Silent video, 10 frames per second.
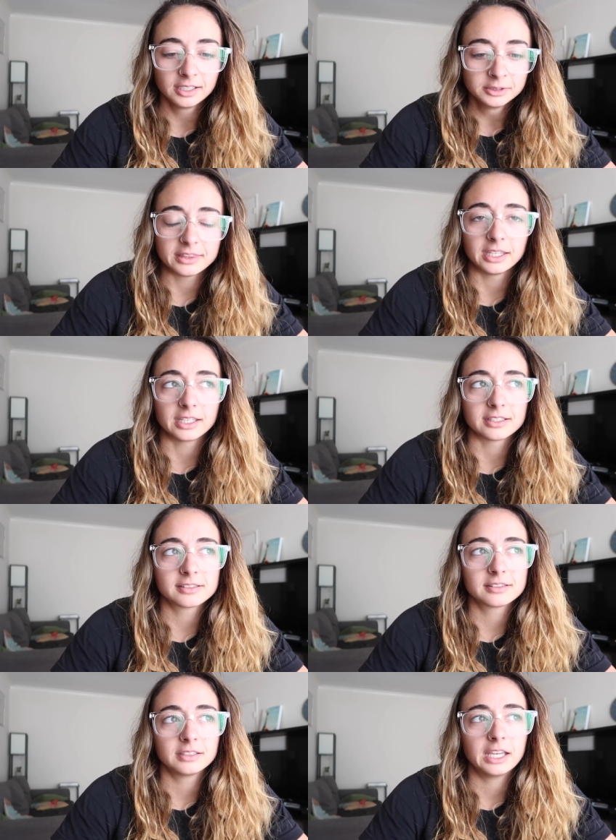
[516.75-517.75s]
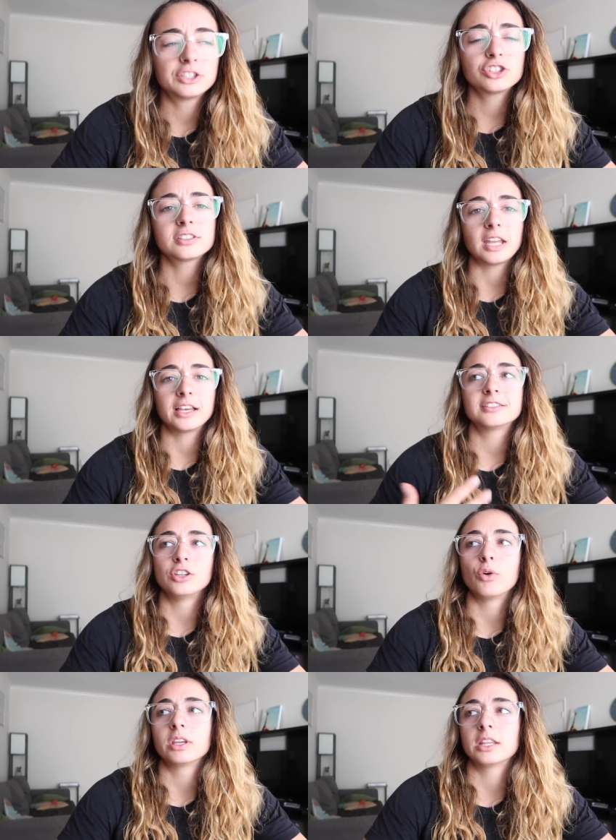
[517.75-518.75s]
I think it's it's just nice
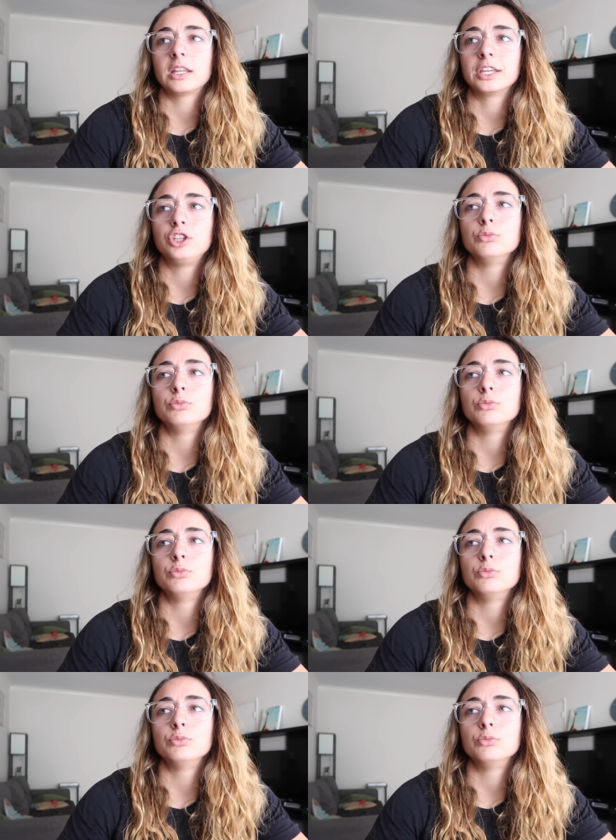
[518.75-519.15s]
knowing that, like,